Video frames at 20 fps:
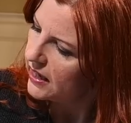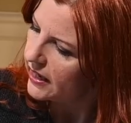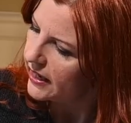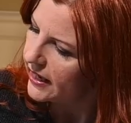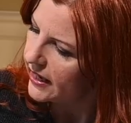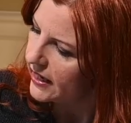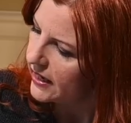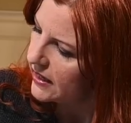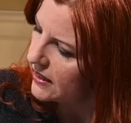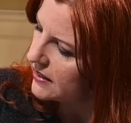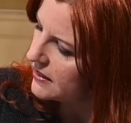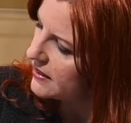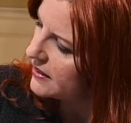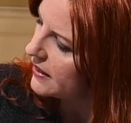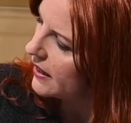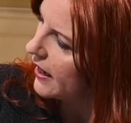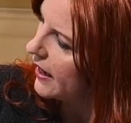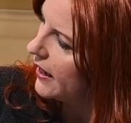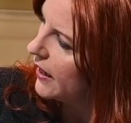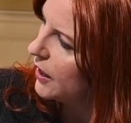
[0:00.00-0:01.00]

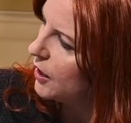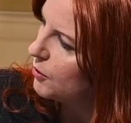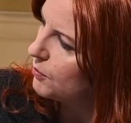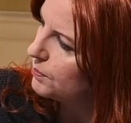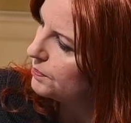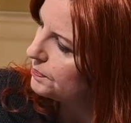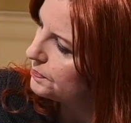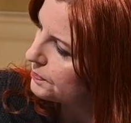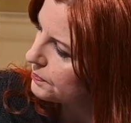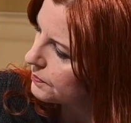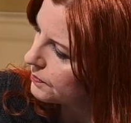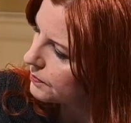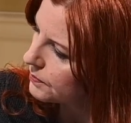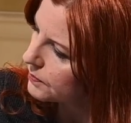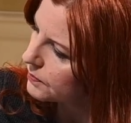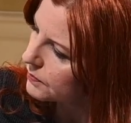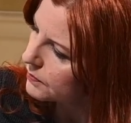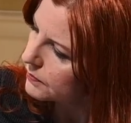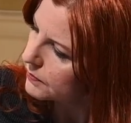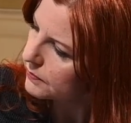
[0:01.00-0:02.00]
is
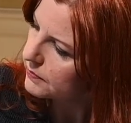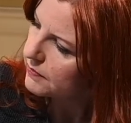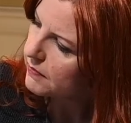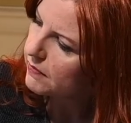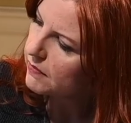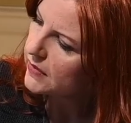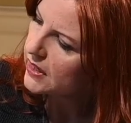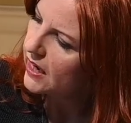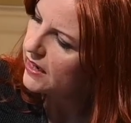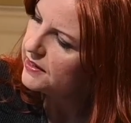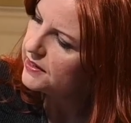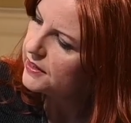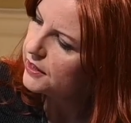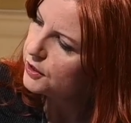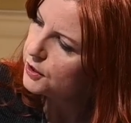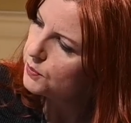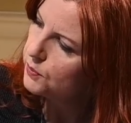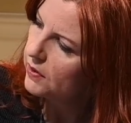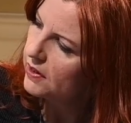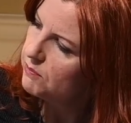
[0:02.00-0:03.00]
I
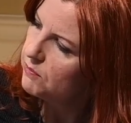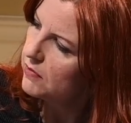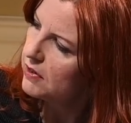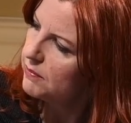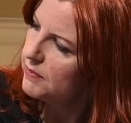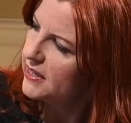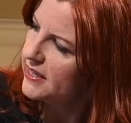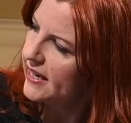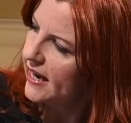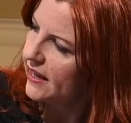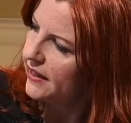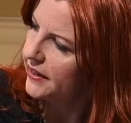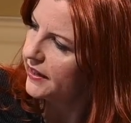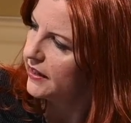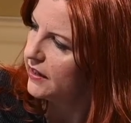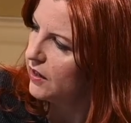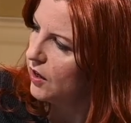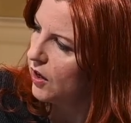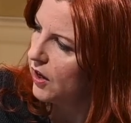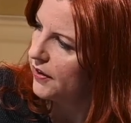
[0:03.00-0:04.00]
stitched one more
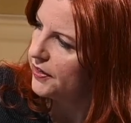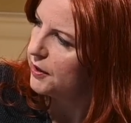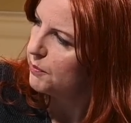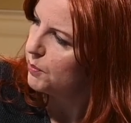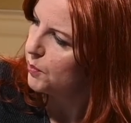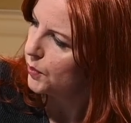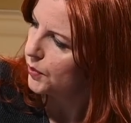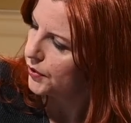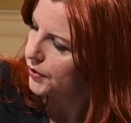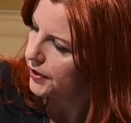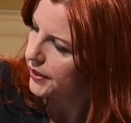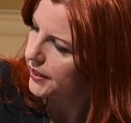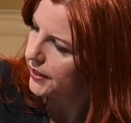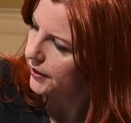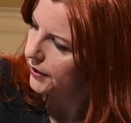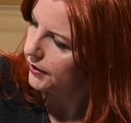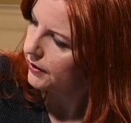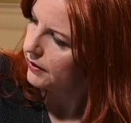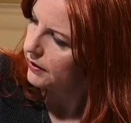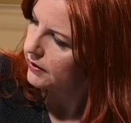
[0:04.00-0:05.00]
medallion on the border
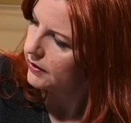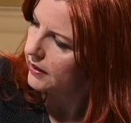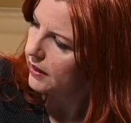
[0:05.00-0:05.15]
here.